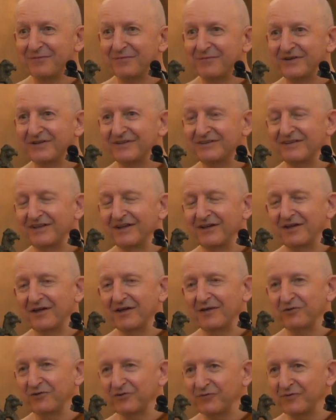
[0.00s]
But
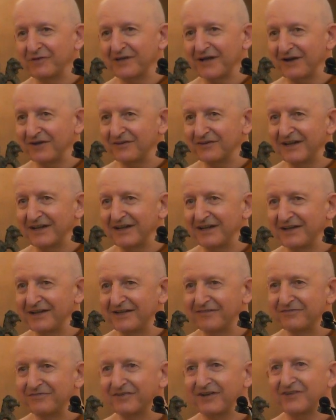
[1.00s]
it was without
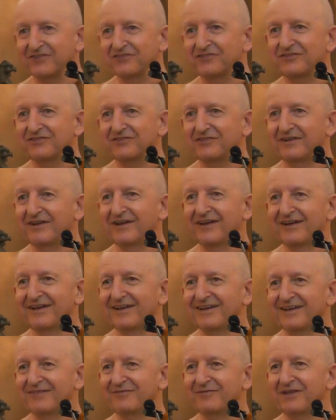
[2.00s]
any fixed,
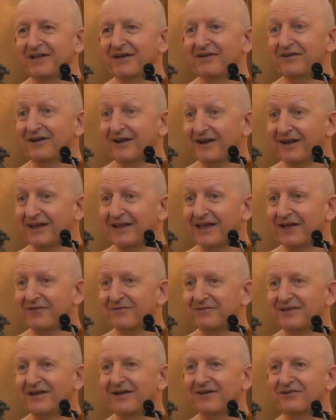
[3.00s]
without
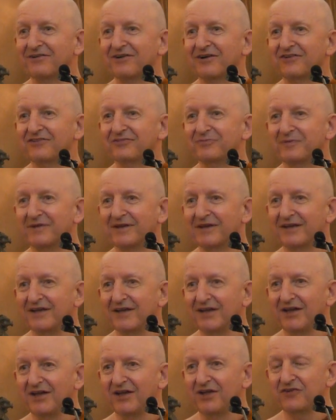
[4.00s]
clinging, without grasping.
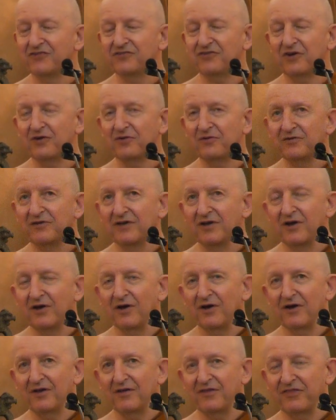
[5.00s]
So
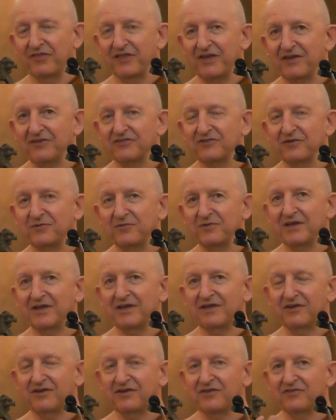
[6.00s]
things that we
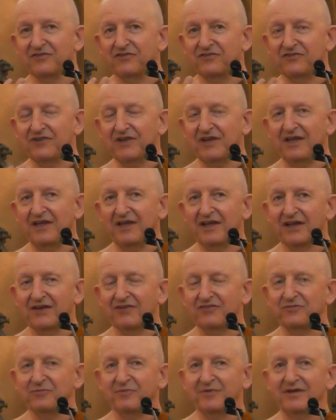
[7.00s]
can see
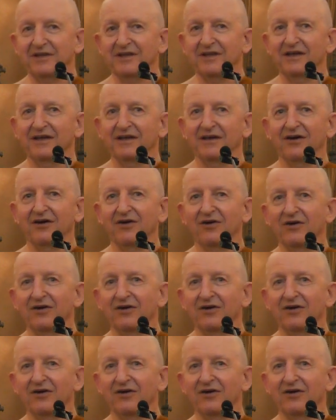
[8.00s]
as being